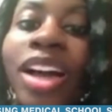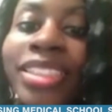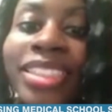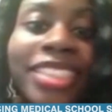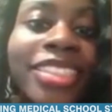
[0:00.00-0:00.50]

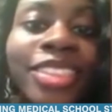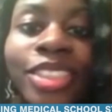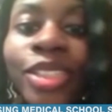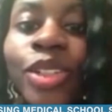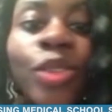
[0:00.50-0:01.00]
walked
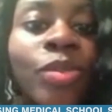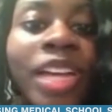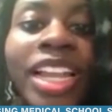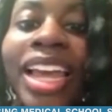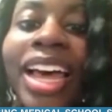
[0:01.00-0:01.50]
into
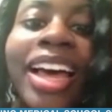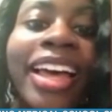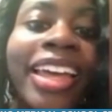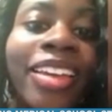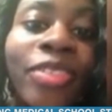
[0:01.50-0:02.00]
my
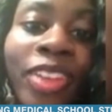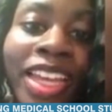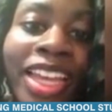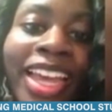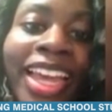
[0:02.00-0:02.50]
life.
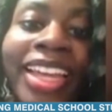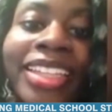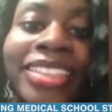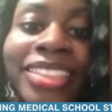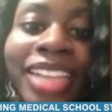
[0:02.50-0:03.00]

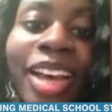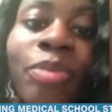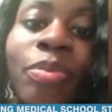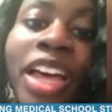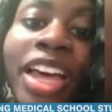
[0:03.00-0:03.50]

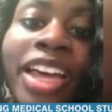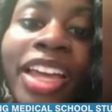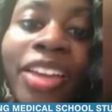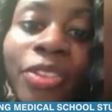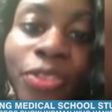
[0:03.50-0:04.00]
Investigators are
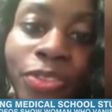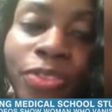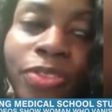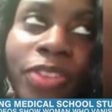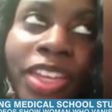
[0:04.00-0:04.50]
examining
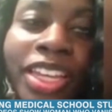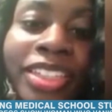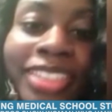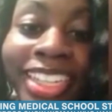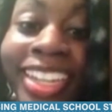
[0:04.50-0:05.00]
new
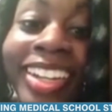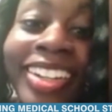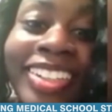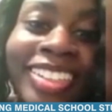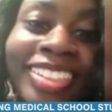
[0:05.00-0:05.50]
YouTube
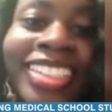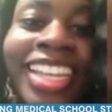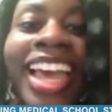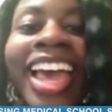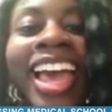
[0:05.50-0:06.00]
videos of
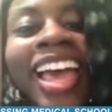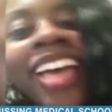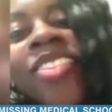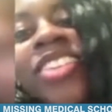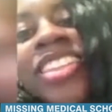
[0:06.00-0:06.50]
Teleka
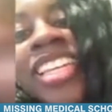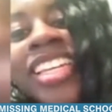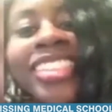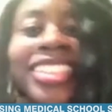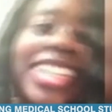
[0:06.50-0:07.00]
Patrick
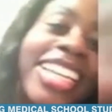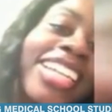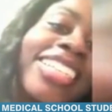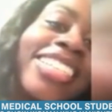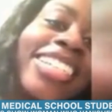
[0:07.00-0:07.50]
serenading an